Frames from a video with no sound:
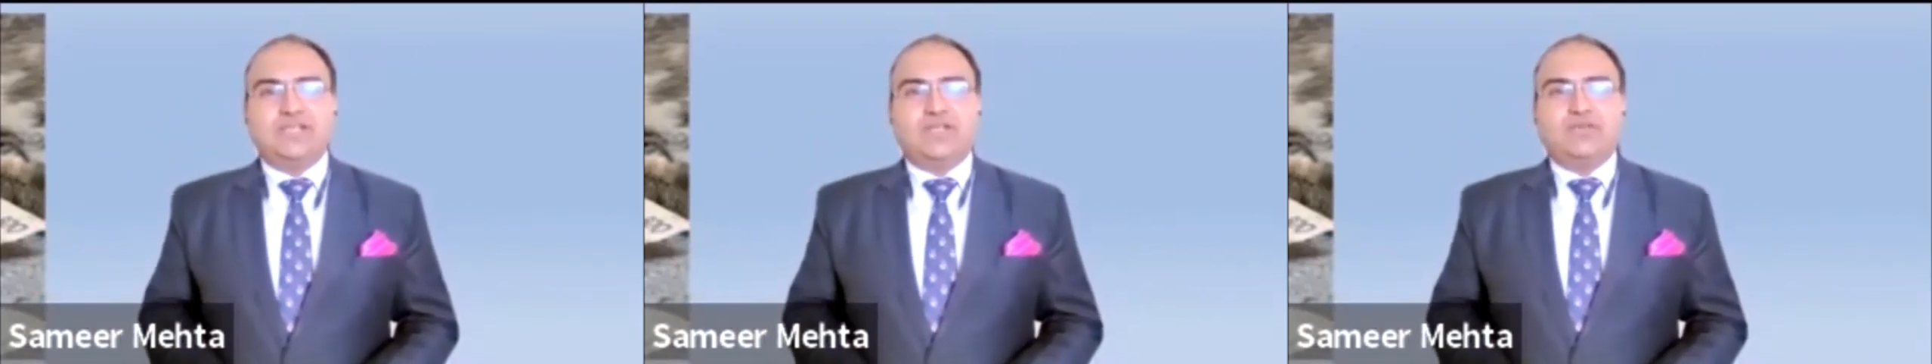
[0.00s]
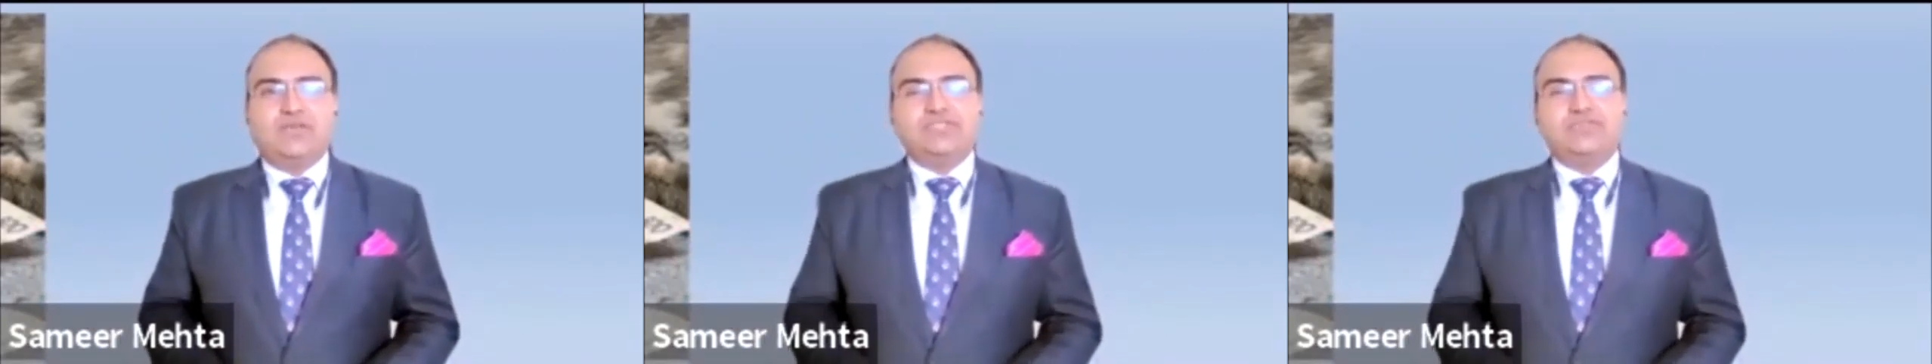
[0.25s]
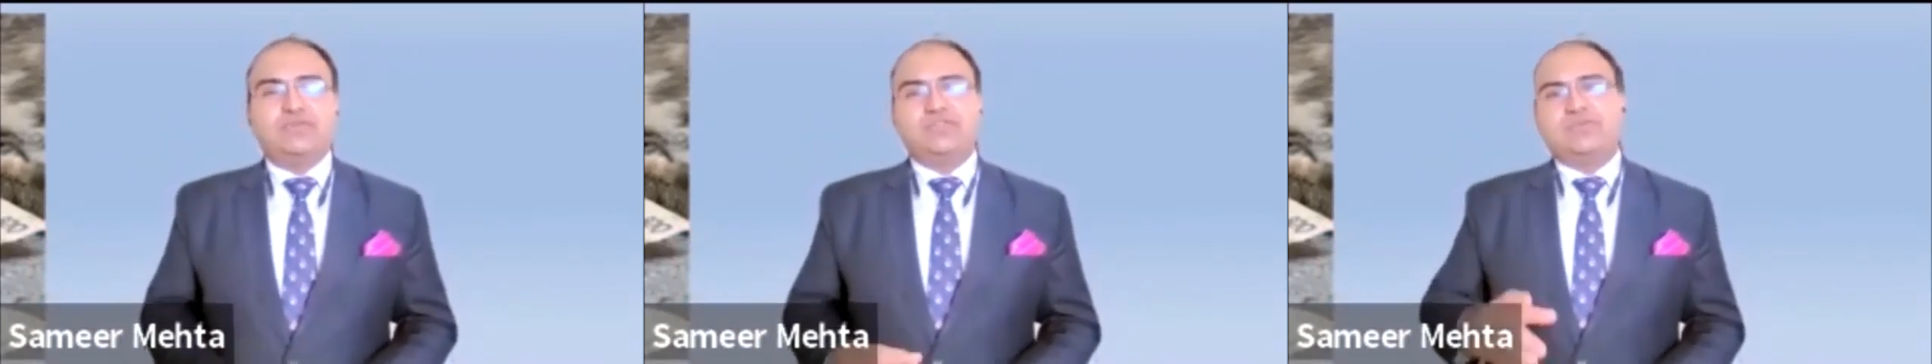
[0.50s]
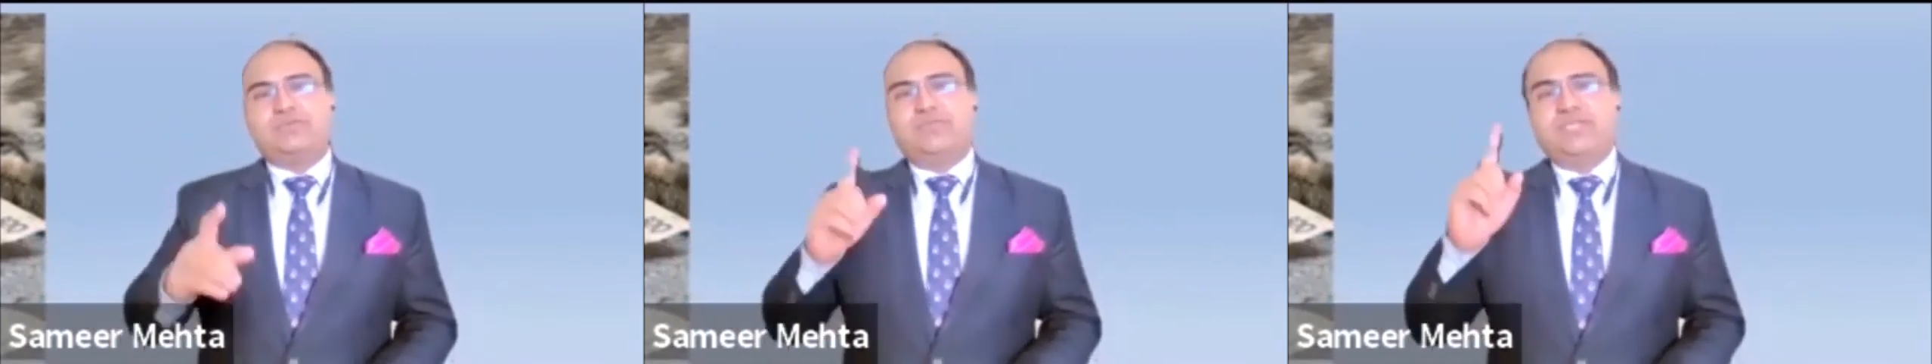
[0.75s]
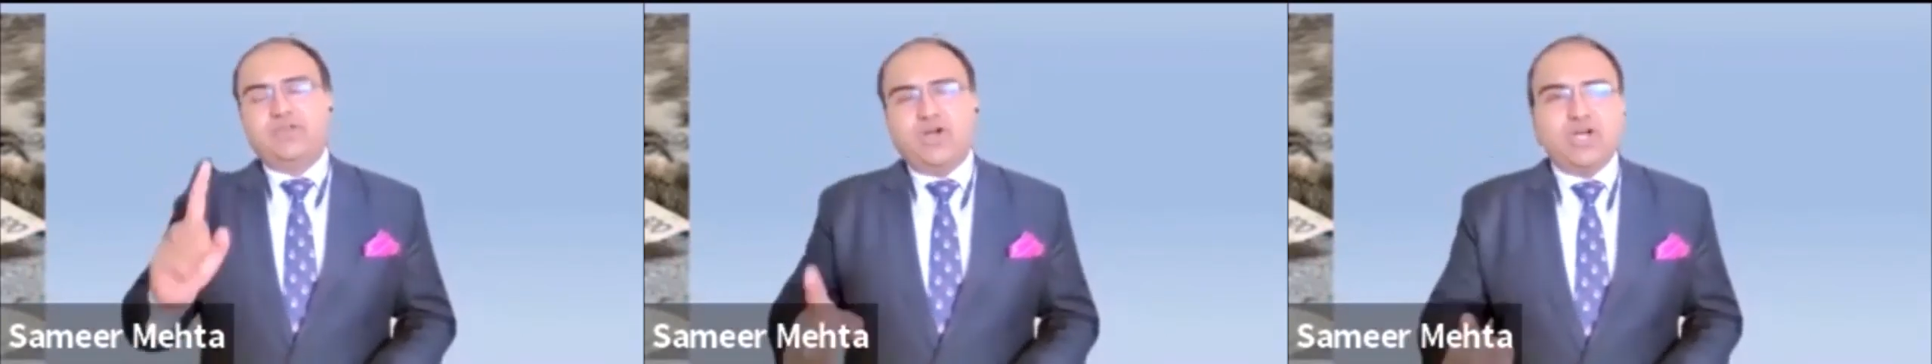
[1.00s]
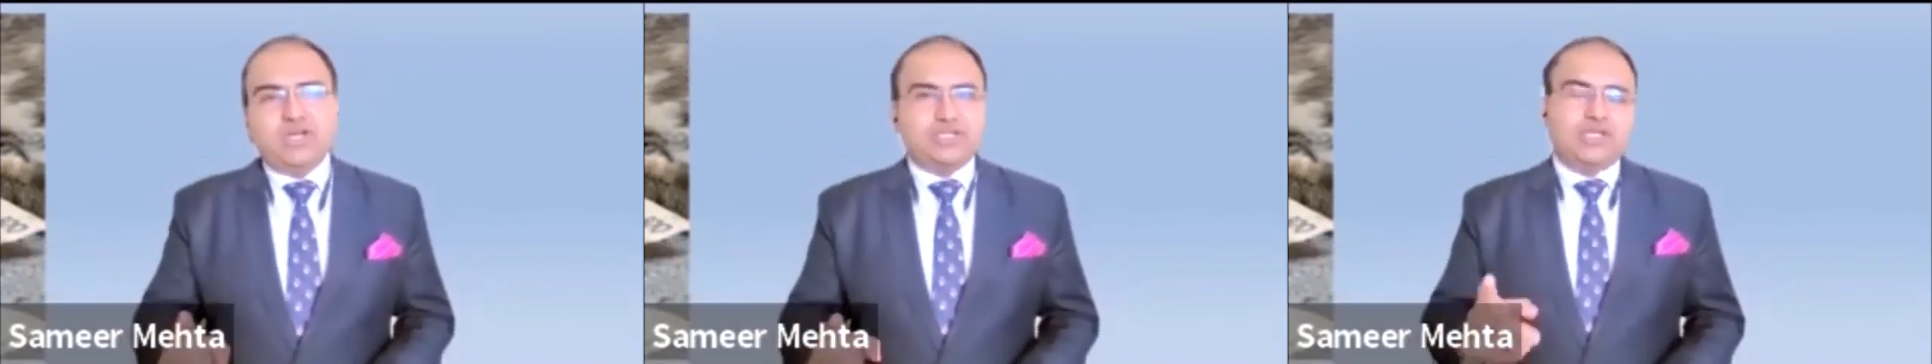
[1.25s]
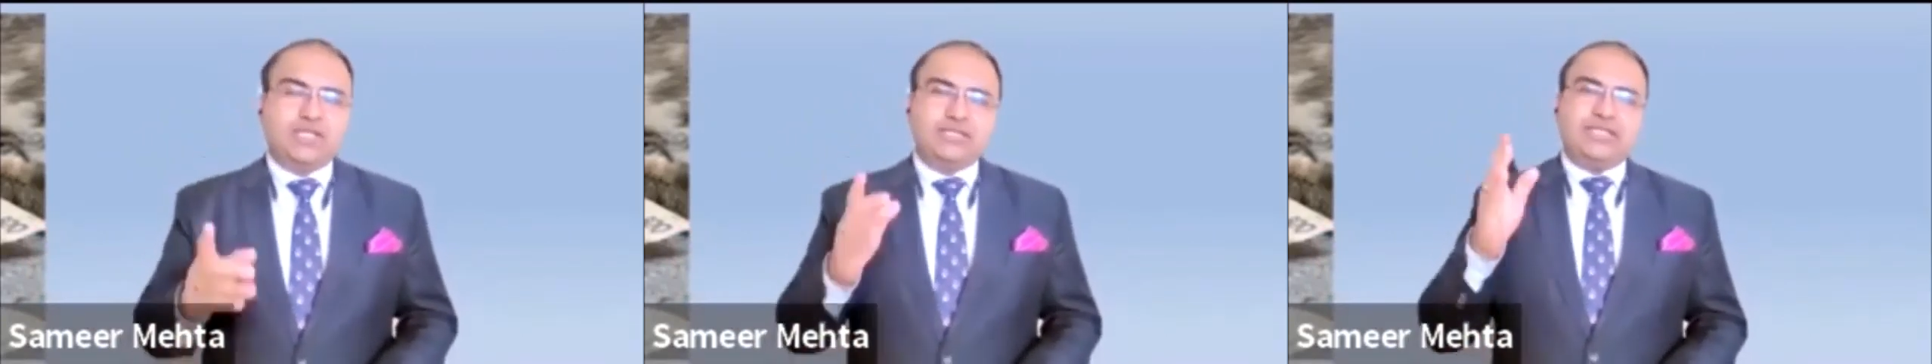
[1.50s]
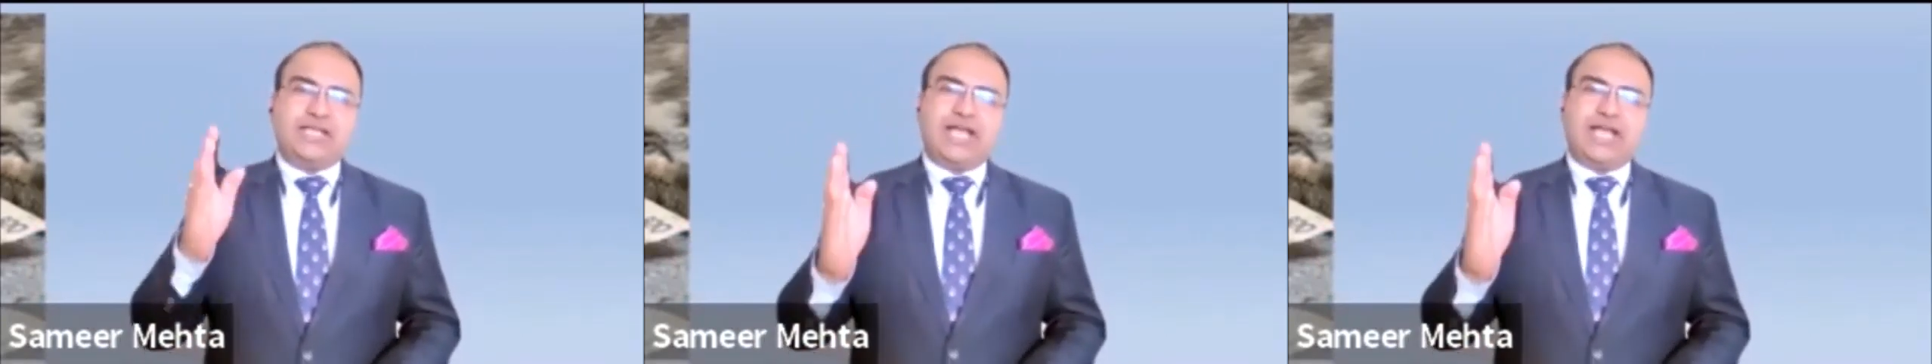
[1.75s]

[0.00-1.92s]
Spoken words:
which goes beyond the